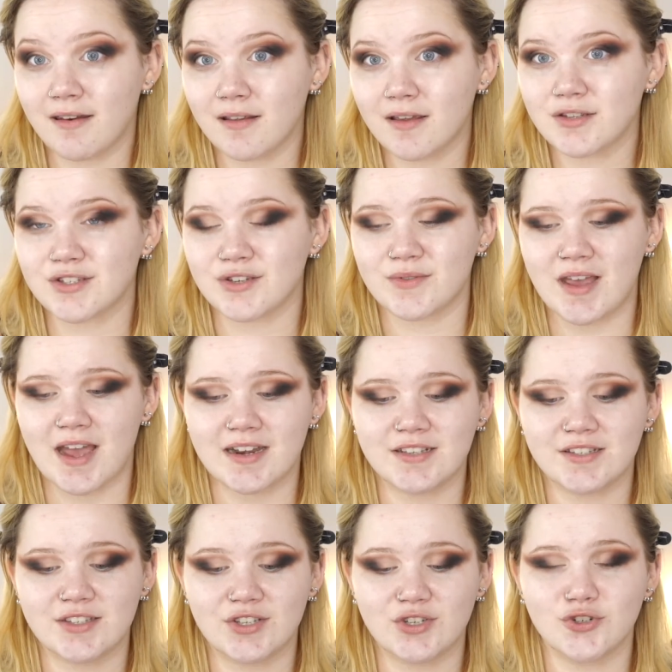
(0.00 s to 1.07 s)
so that
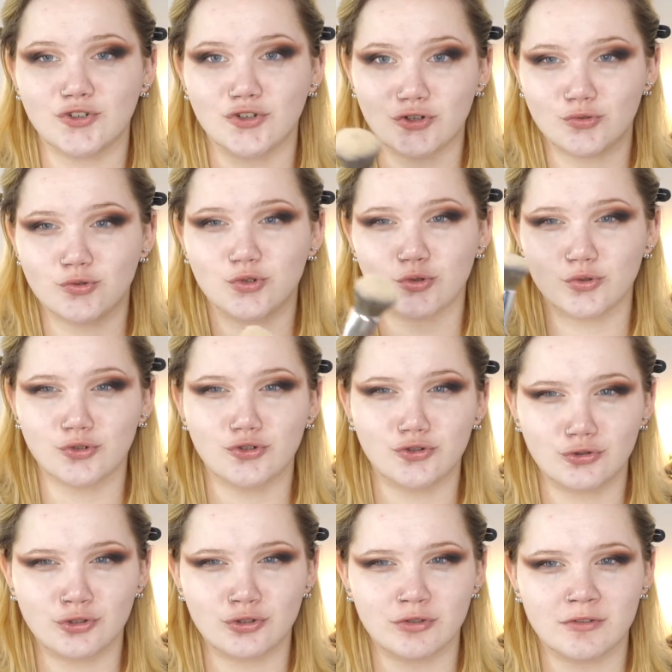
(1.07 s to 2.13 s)
is
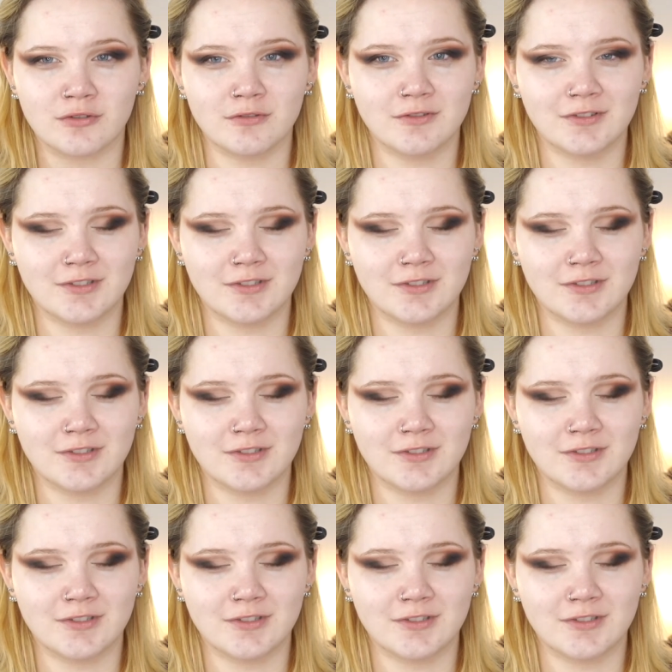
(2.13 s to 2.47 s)
neutral.